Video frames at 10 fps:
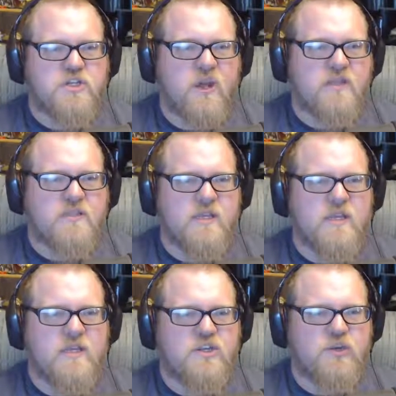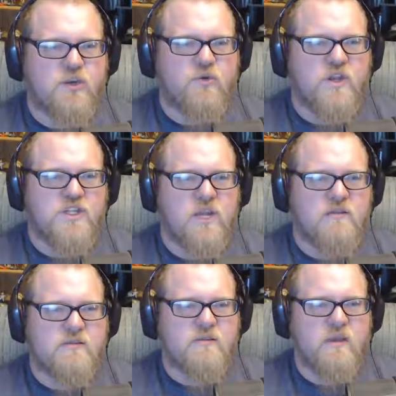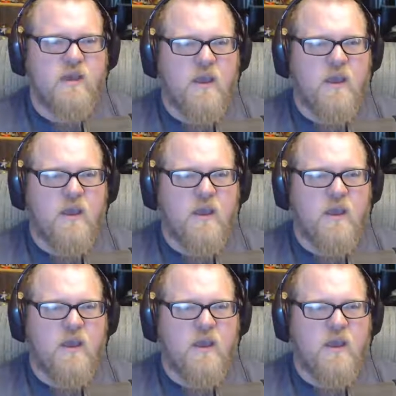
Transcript: translated into crit chance.